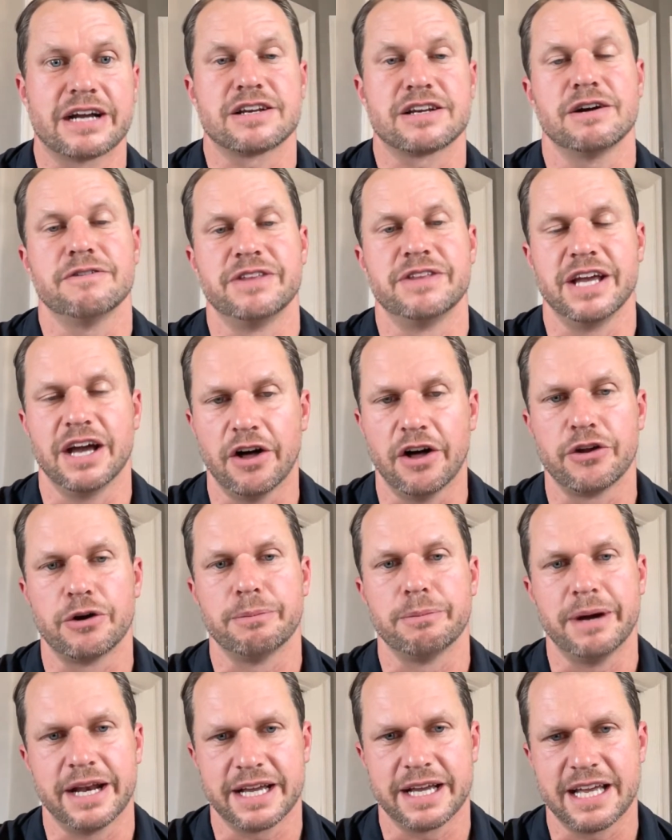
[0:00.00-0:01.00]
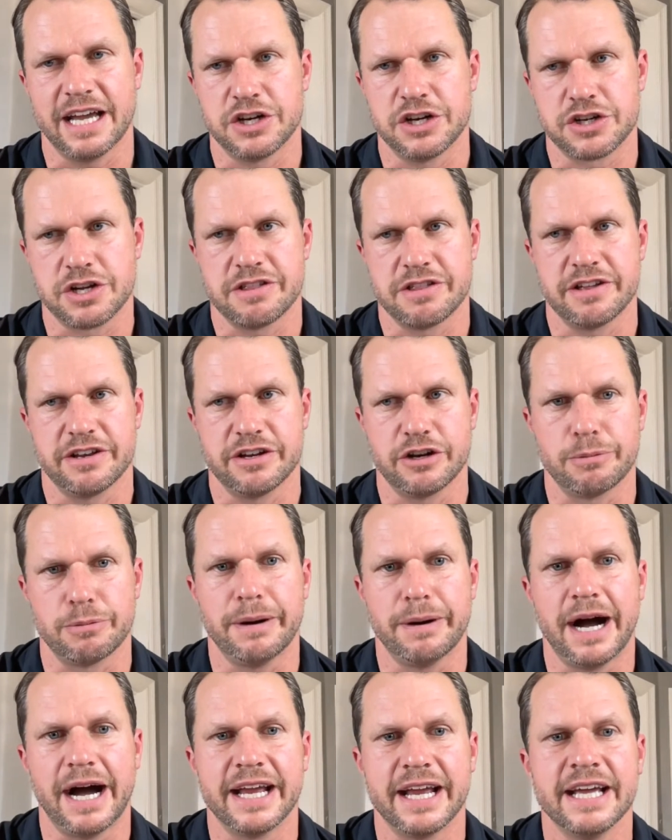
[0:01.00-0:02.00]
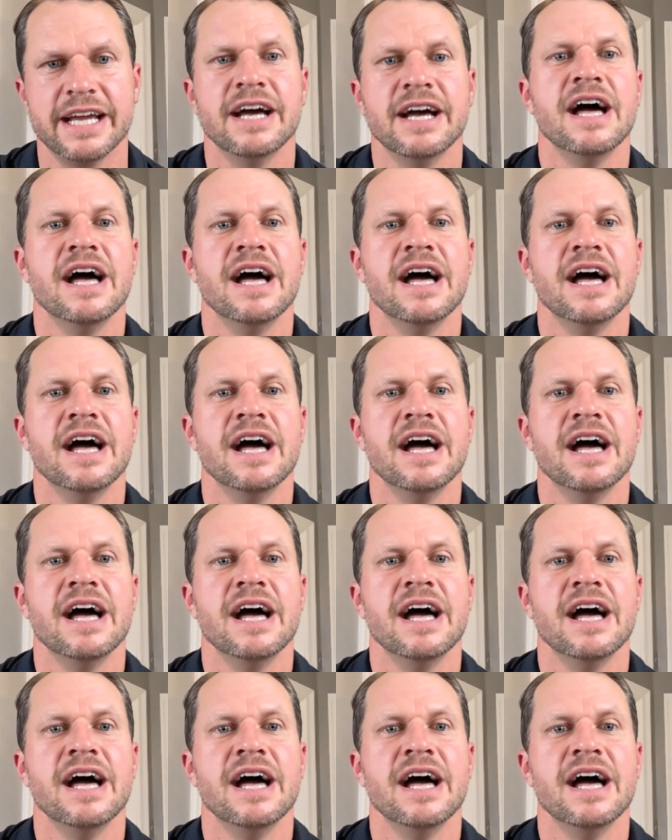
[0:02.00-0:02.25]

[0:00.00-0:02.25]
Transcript: of the other medications in your body.